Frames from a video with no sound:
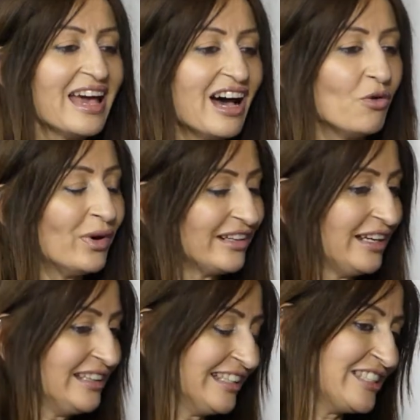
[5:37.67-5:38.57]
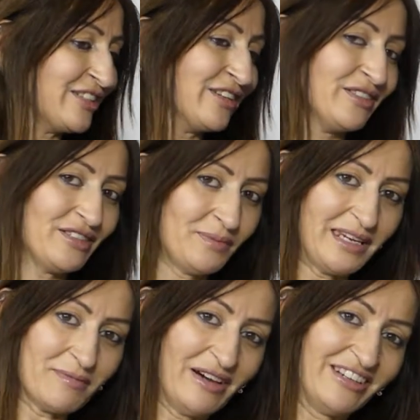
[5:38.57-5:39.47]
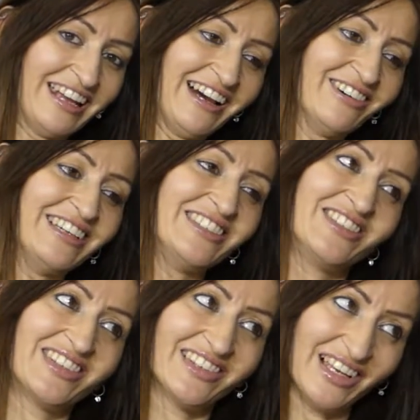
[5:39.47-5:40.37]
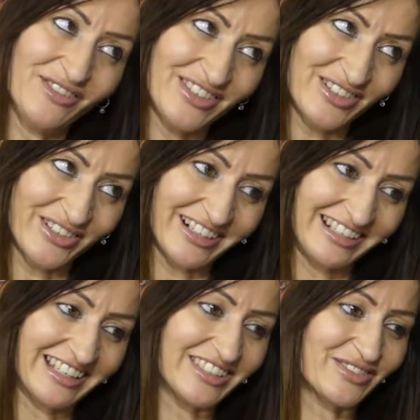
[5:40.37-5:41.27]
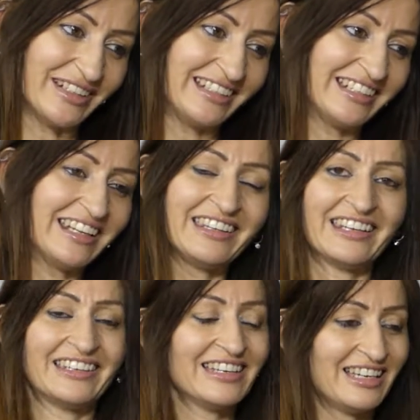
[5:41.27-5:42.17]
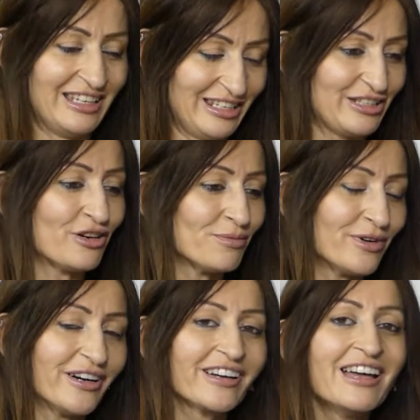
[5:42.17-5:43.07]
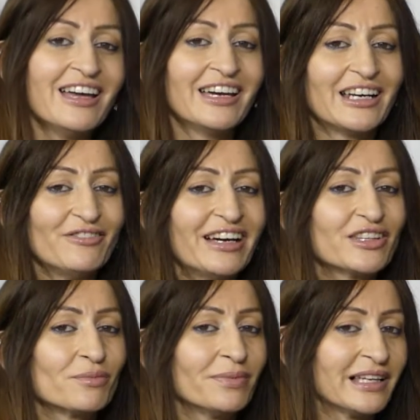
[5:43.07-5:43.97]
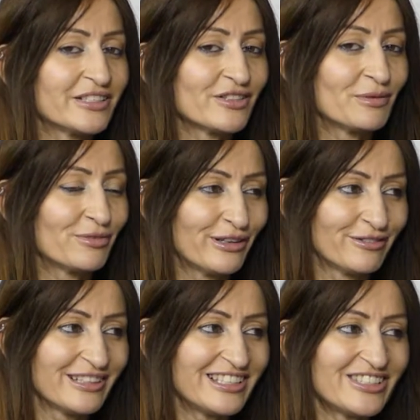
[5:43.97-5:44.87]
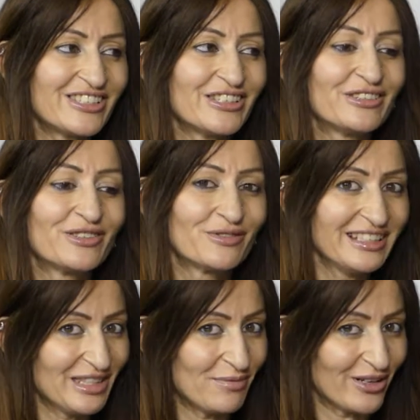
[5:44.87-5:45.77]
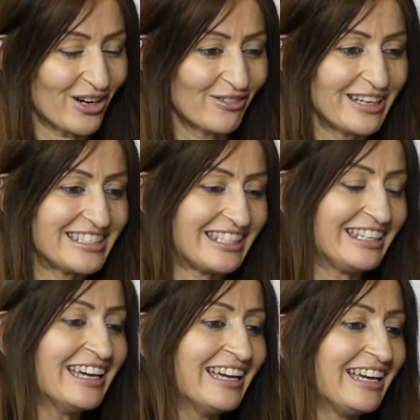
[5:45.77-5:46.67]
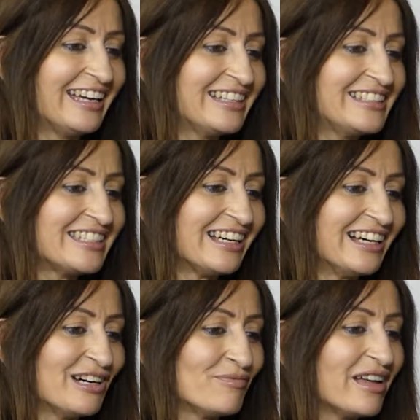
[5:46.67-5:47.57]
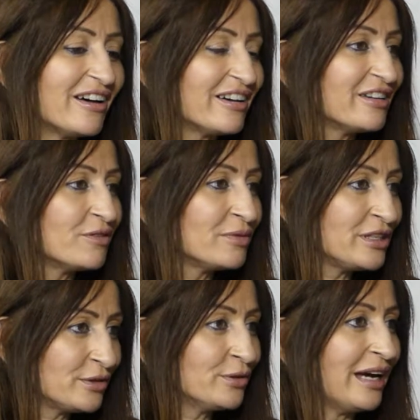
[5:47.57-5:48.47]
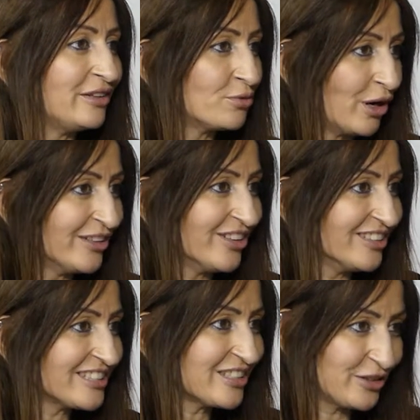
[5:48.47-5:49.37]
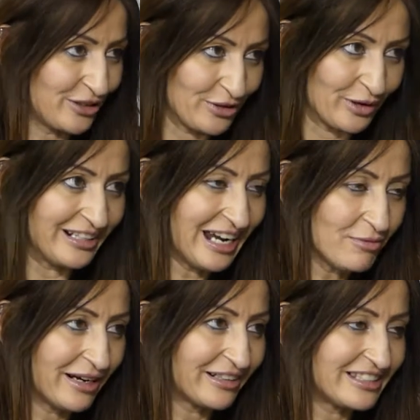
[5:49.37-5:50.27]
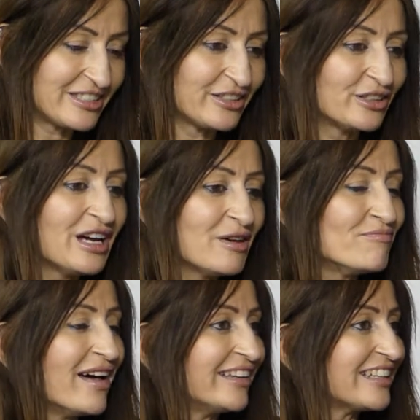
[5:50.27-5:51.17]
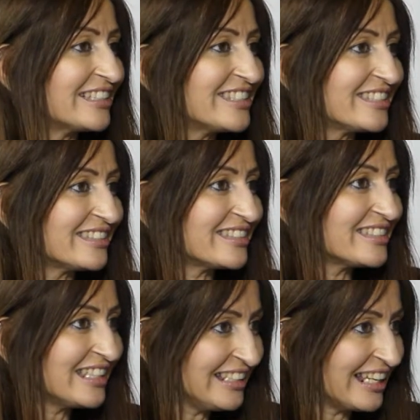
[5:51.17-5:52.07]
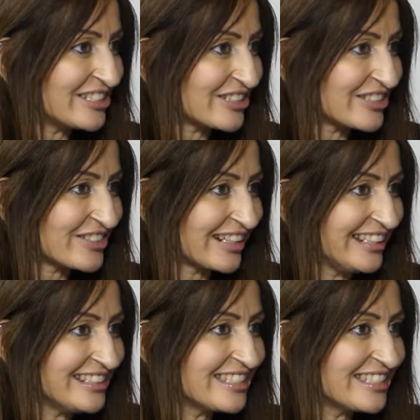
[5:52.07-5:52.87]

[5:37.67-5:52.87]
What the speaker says: What I'd like to speak about now is the love story that's written in your book. And I've had the pleasure and privilege to read the book already. And you and Ronald, who you are now married to, met as teenagers, right?